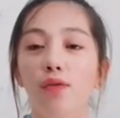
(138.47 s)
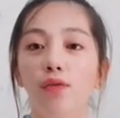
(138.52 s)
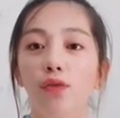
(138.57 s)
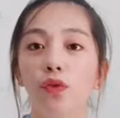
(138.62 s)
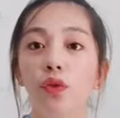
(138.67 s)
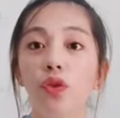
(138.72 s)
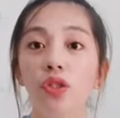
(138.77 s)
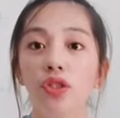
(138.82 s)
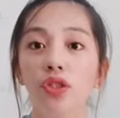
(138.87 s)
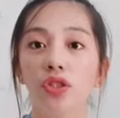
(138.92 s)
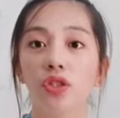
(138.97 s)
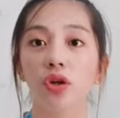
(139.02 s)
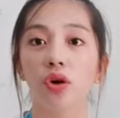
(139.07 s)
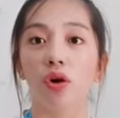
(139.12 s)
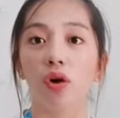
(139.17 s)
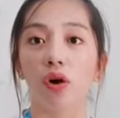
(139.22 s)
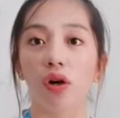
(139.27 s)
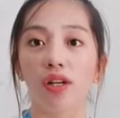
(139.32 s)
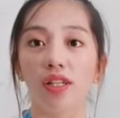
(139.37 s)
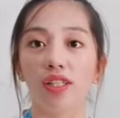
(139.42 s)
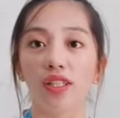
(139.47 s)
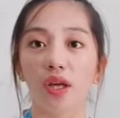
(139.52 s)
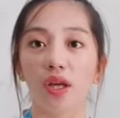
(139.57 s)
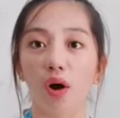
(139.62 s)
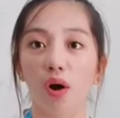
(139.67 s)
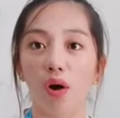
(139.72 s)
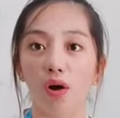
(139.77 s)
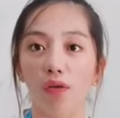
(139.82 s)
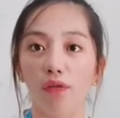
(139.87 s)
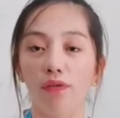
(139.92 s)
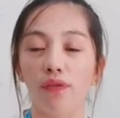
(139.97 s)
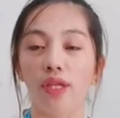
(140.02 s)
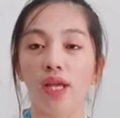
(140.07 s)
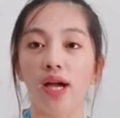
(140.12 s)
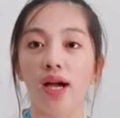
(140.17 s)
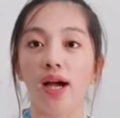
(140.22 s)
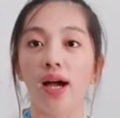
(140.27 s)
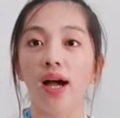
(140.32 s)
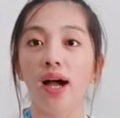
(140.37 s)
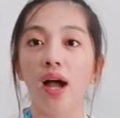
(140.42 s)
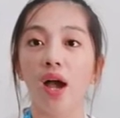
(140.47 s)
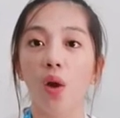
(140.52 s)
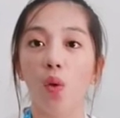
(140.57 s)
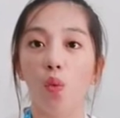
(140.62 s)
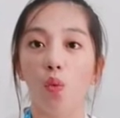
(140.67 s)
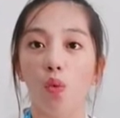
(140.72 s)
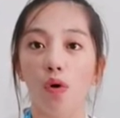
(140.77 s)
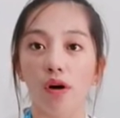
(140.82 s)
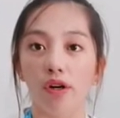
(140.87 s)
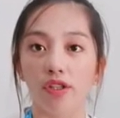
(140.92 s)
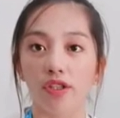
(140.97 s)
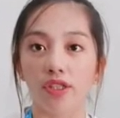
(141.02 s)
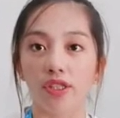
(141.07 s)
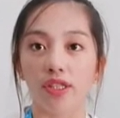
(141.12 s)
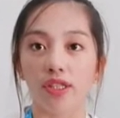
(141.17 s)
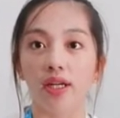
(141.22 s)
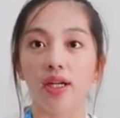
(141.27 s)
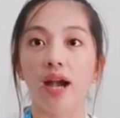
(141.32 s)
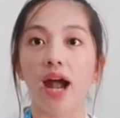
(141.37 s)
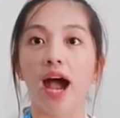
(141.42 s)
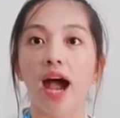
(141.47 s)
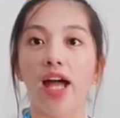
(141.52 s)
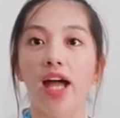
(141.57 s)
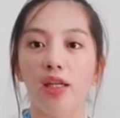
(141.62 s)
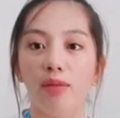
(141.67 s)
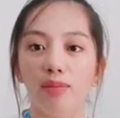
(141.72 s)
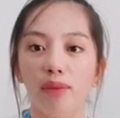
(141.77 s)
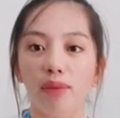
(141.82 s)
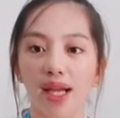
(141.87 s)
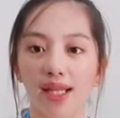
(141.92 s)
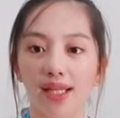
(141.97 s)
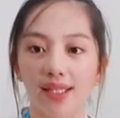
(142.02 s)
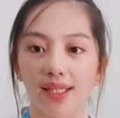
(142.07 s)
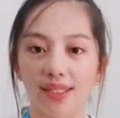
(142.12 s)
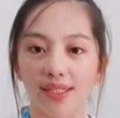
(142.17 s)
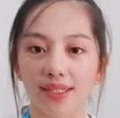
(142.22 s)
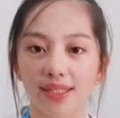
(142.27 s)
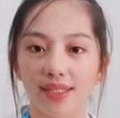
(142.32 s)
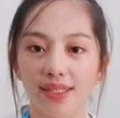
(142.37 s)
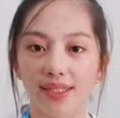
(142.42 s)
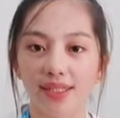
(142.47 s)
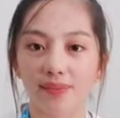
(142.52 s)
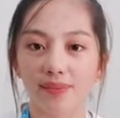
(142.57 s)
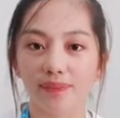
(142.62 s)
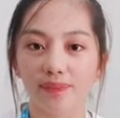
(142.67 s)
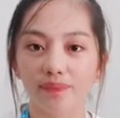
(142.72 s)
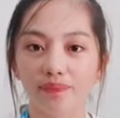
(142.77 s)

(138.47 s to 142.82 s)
food source of the water animals.